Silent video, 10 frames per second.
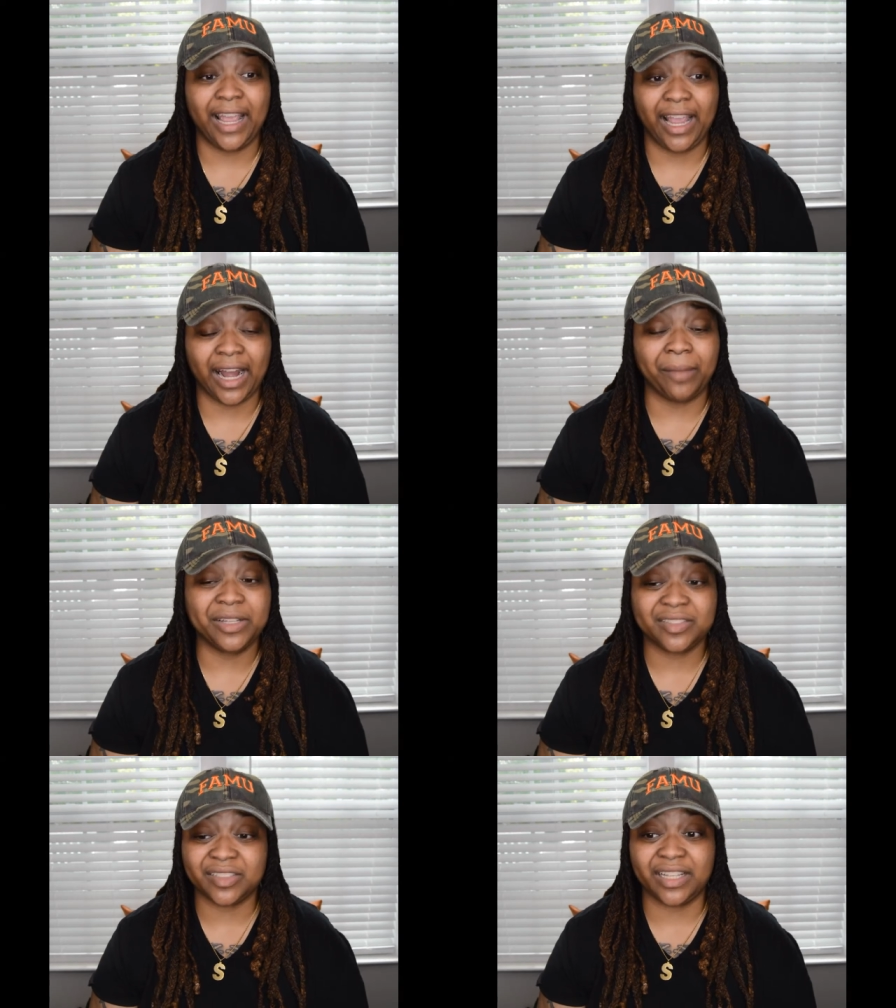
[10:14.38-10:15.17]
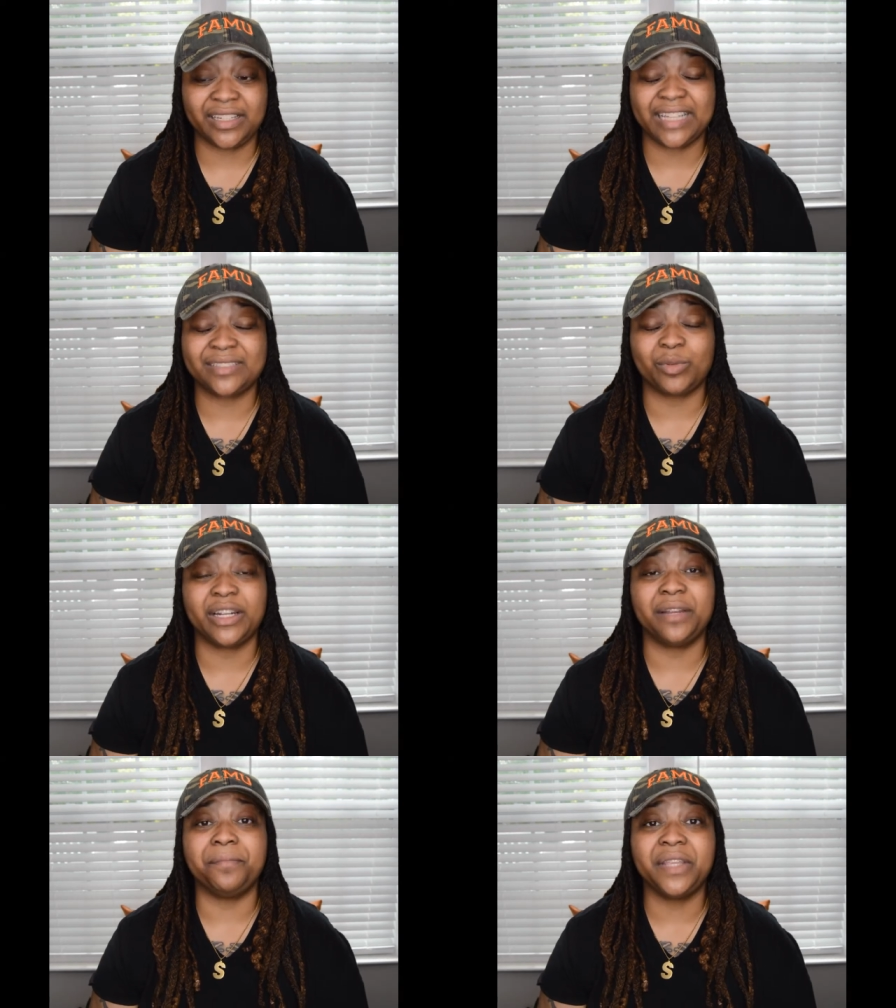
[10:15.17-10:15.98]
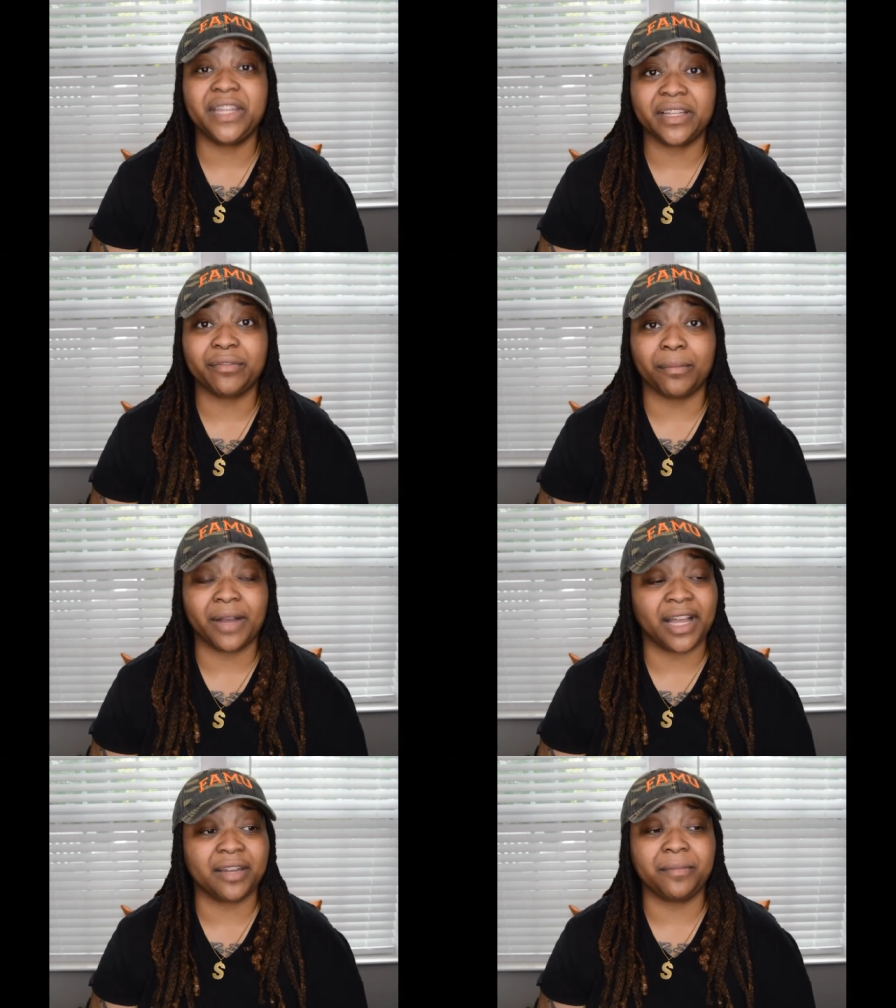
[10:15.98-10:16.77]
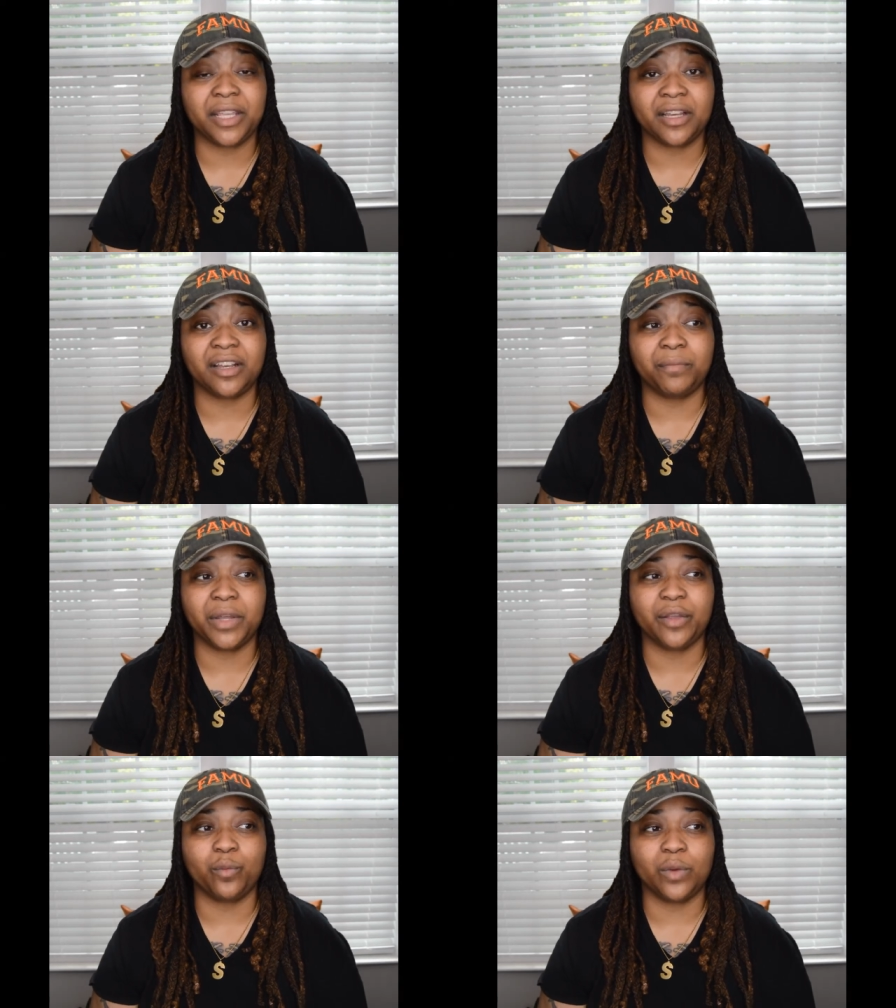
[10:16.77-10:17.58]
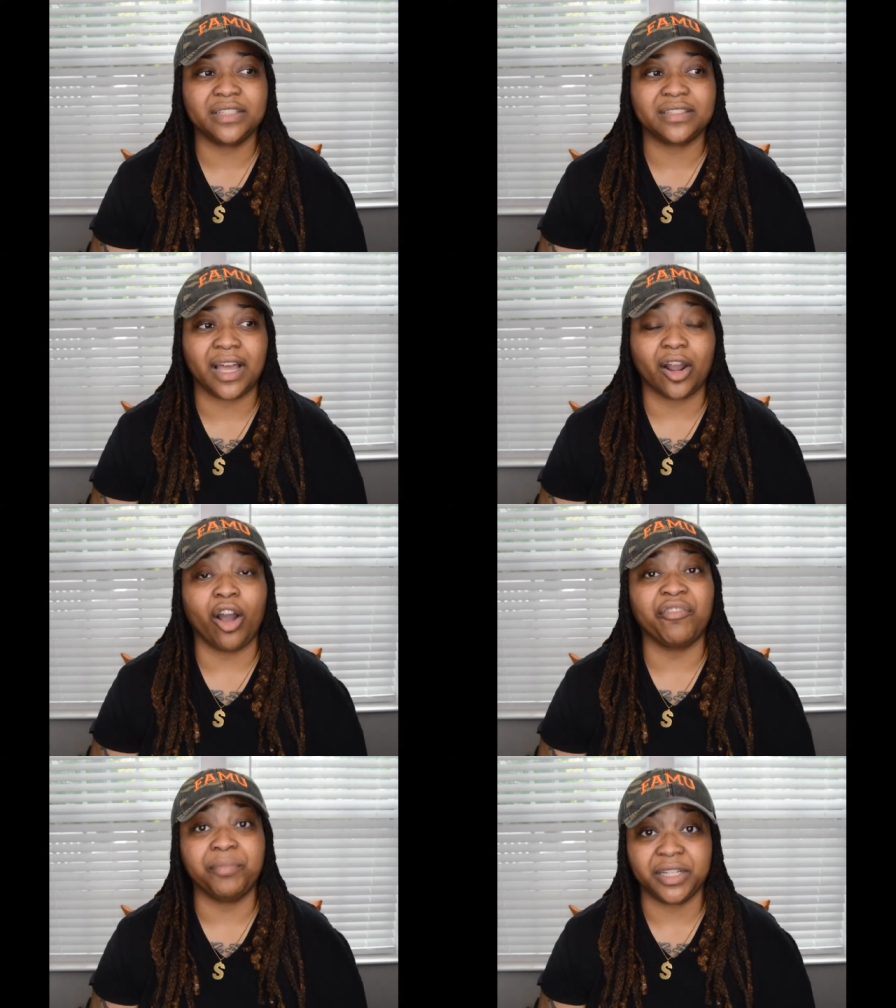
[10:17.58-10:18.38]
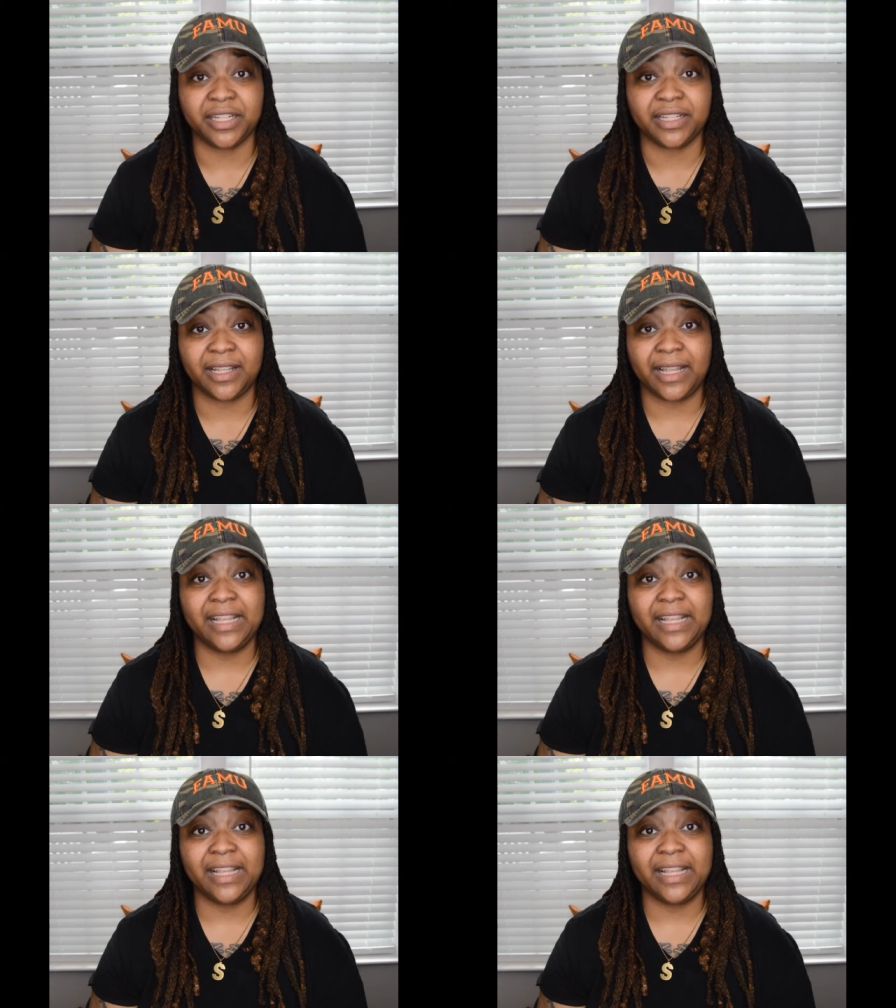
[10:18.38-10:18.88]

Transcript: And I must say, that's what it immediately reminded me of, but it was not off-putting.